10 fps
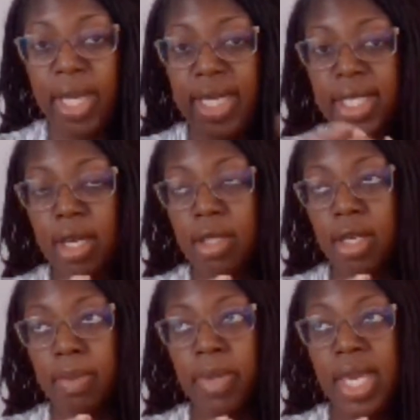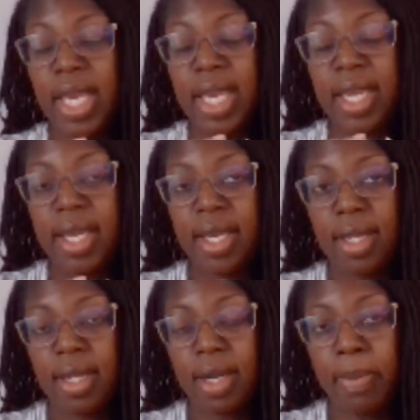but I sell them
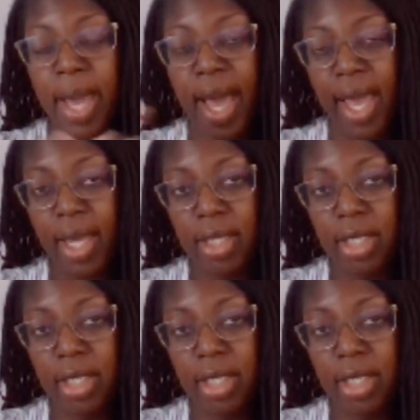in a pack.